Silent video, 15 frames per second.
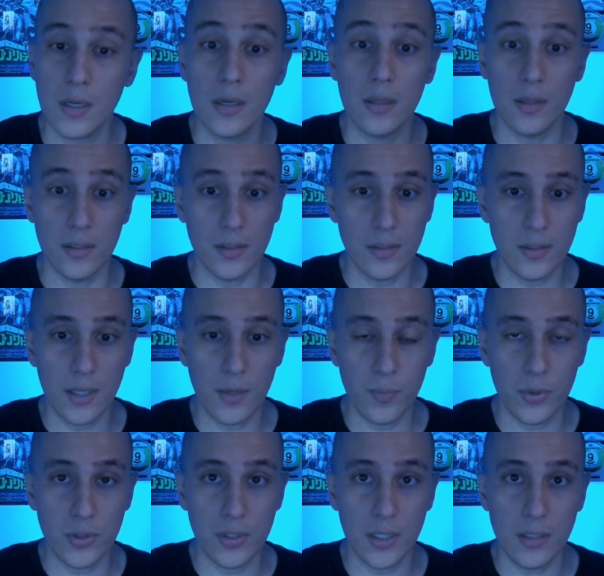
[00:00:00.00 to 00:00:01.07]
This is
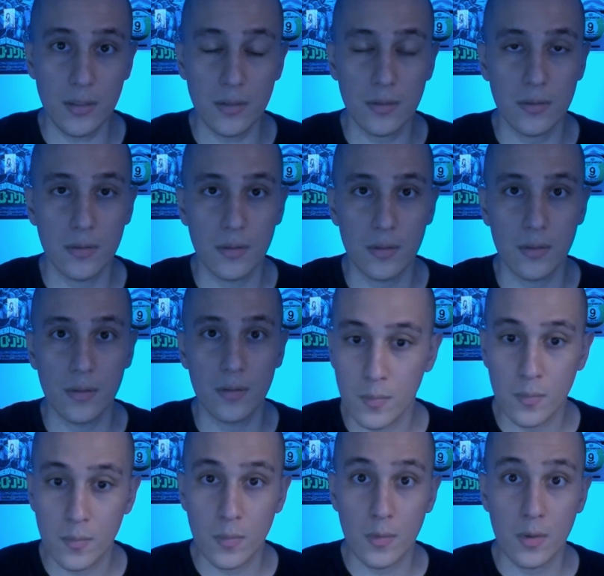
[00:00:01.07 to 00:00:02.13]
10%.
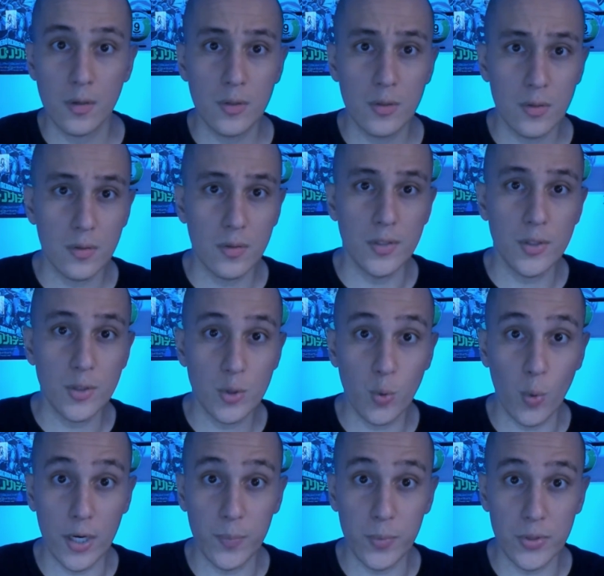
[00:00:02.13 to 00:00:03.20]
This is
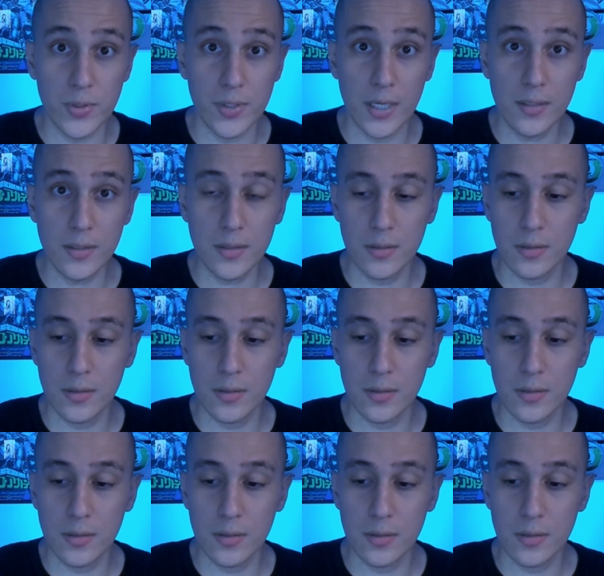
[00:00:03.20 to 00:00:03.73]
20%.